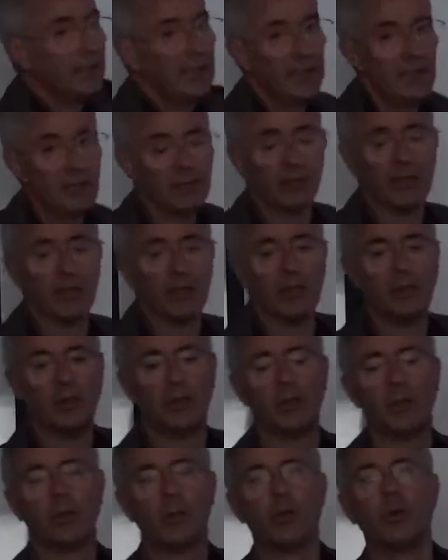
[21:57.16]
deliver
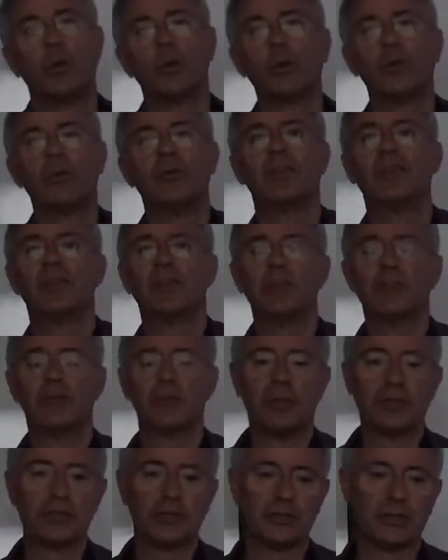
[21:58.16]
all of this
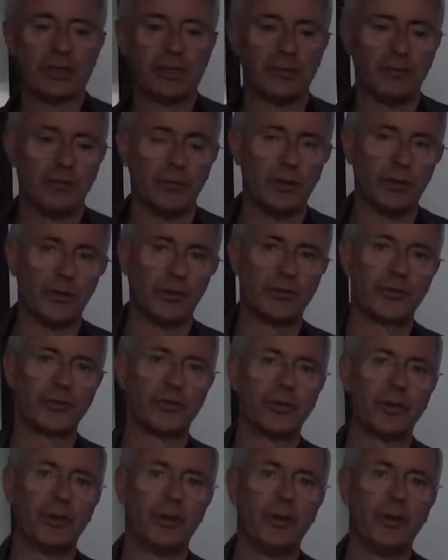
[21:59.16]
information governance.